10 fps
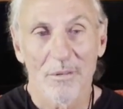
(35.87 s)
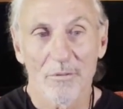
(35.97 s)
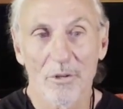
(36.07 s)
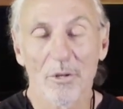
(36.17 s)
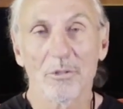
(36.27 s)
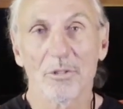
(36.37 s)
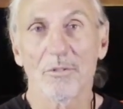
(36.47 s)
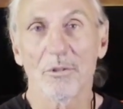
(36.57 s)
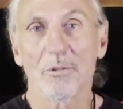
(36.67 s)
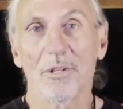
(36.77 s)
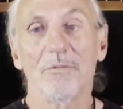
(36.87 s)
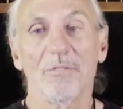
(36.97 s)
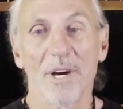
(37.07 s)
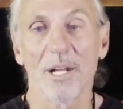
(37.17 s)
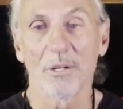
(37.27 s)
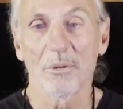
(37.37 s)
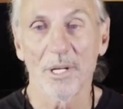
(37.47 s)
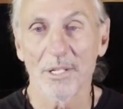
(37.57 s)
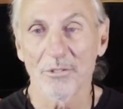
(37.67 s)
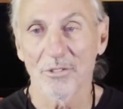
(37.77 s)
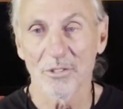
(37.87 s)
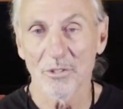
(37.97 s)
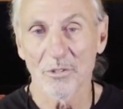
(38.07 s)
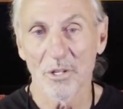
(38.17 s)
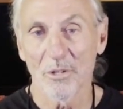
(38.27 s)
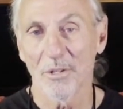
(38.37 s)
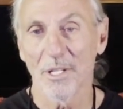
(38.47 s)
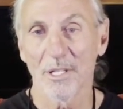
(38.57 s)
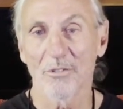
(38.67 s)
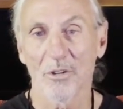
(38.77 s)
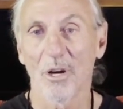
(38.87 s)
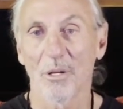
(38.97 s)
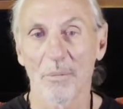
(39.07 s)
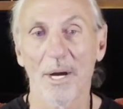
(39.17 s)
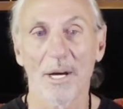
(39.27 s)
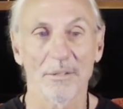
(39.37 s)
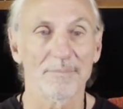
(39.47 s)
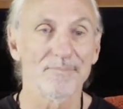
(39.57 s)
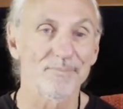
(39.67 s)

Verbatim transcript: for those of you that follow us, you know that it's all about